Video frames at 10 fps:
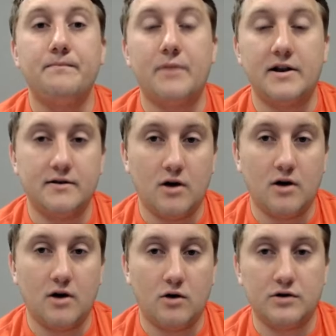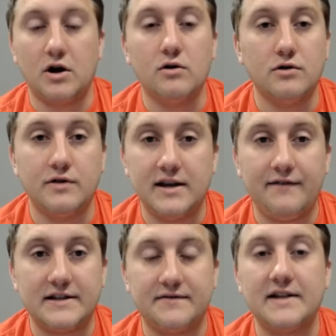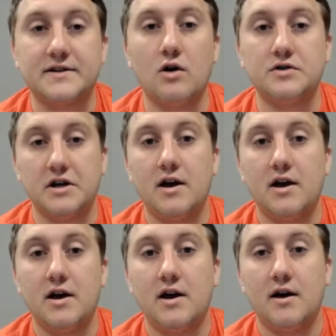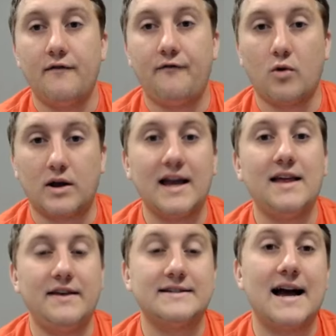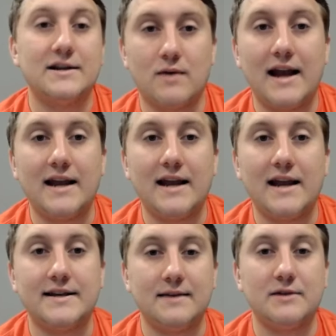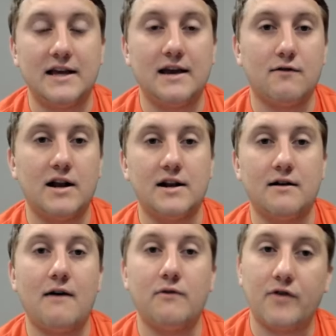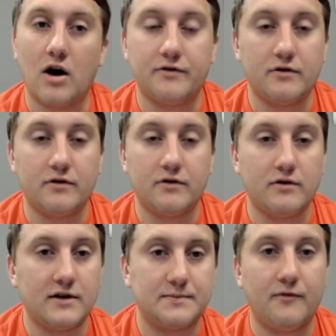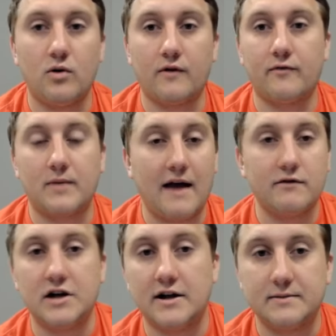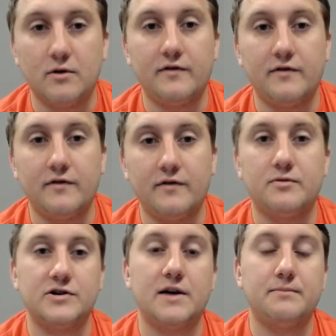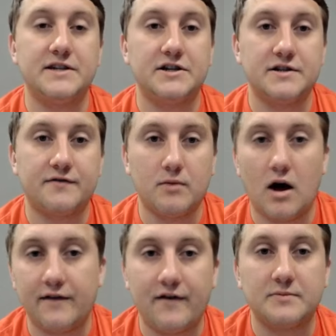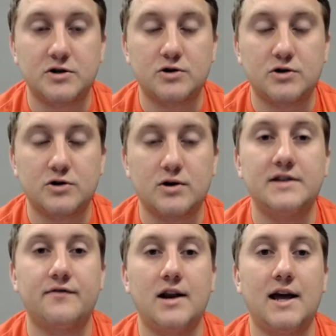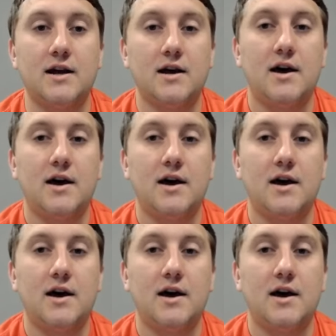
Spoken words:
but Onatolu, the defensive ends coach, for getting these guys ready seemingly year in and year out. We've gone through the list before, from Kyron Johnson moving positions, from Lonnie Phelps transferring in